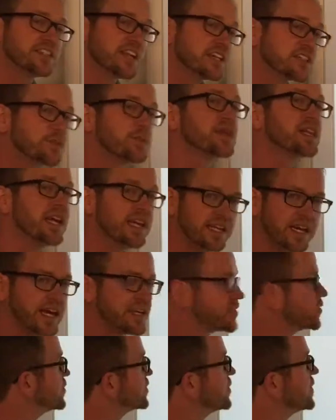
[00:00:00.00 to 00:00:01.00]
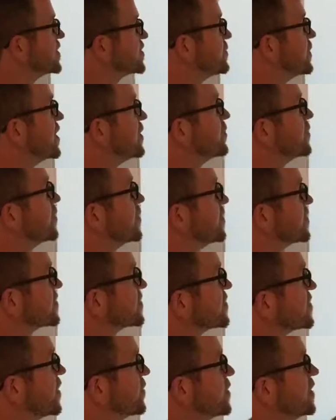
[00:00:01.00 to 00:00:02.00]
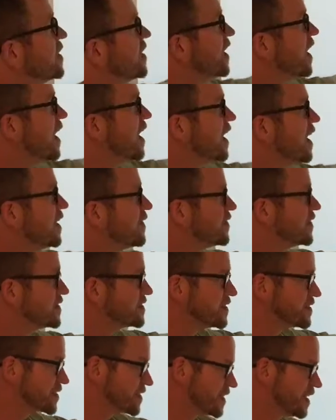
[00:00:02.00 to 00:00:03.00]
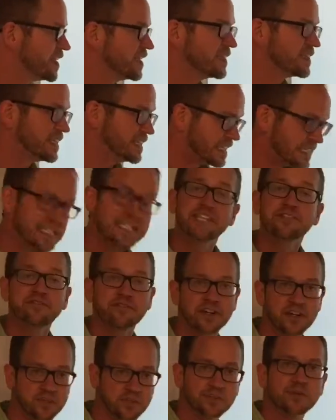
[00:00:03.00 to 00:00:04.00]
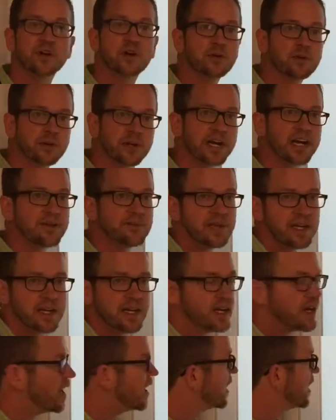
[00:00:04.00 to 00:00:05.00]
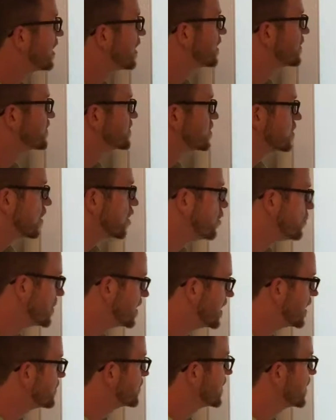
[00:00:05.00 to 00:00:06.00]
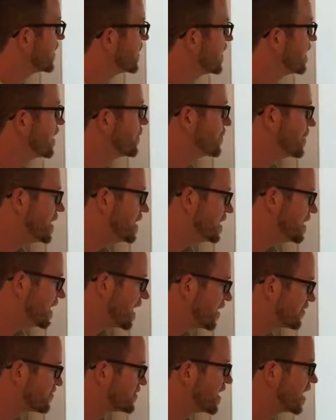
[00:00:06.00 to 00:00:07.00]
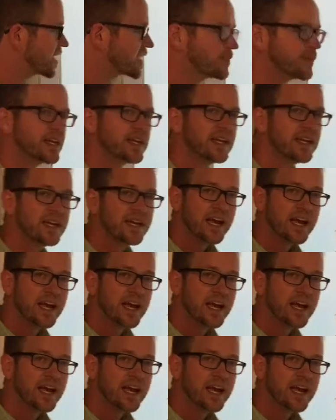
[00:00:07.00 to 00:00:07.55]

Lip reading: does play nice with my Smart Board. So this is the default program to open up a PDF document.